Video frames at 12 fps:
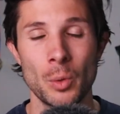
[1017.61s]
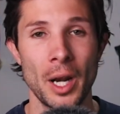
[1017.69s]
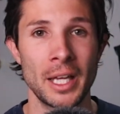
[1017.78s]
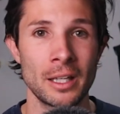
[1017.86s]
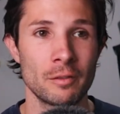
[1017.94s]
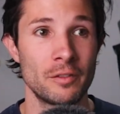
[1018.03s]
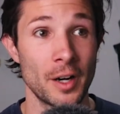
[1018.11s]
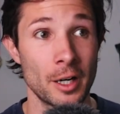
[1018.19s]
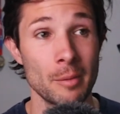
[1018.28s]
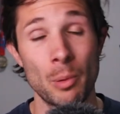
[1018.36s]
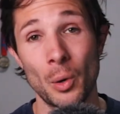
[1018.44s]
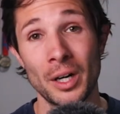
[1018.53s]
running
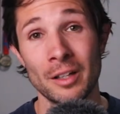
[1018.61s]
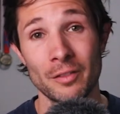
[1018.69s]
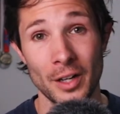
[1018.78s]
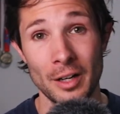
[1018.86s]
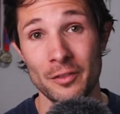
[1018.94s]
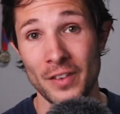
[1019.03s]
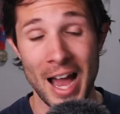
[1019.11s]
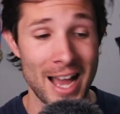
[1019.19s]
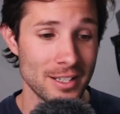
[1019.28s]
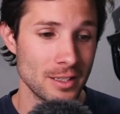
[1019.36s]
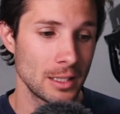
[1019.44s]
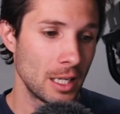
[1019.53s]
very boring very
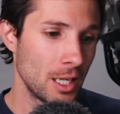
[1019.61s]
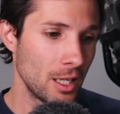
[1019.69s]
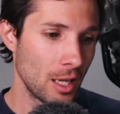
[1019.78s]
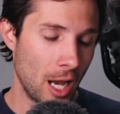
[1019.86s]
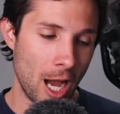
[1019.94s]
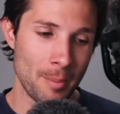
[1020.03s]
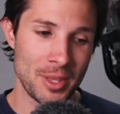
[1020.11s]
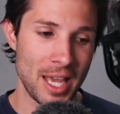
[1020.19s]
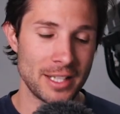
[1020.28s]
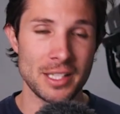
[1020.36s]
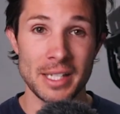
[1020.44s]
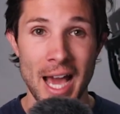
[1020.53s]
fast. Um, and
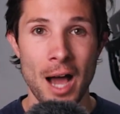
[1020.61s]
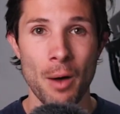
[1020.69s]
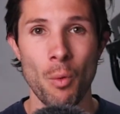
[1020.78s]
that's not